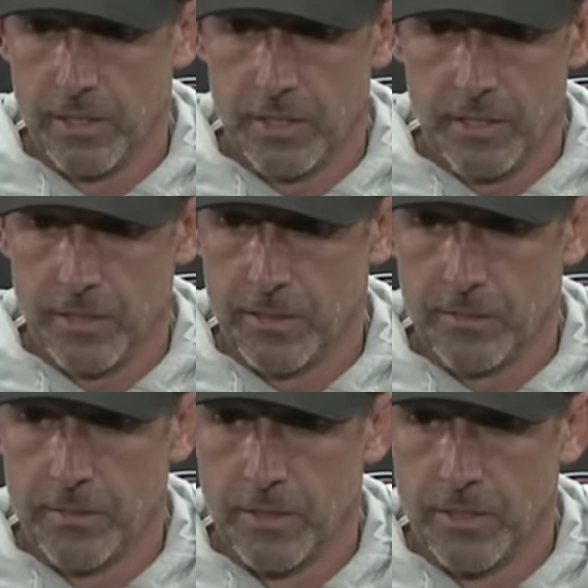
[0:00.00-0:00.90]

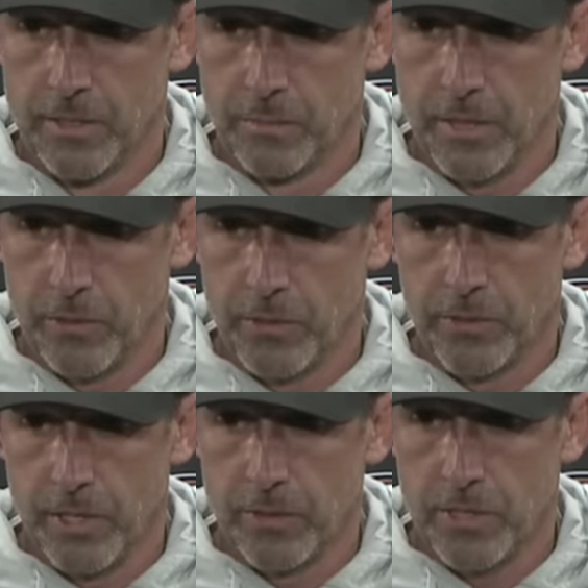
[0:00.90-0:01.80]
Um, but I will
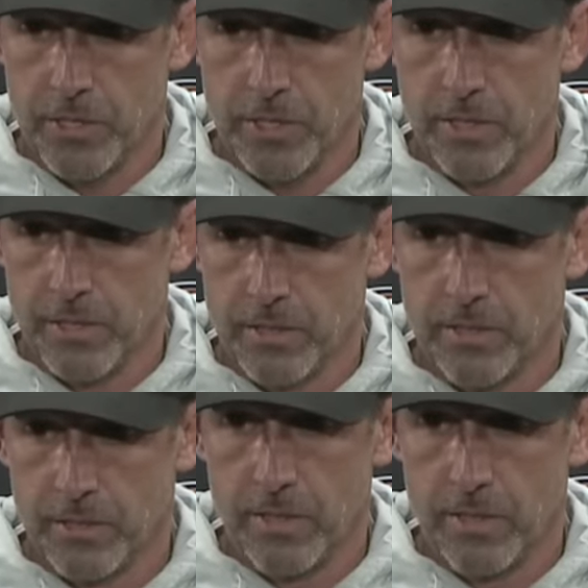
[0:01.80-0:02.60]
say Christian is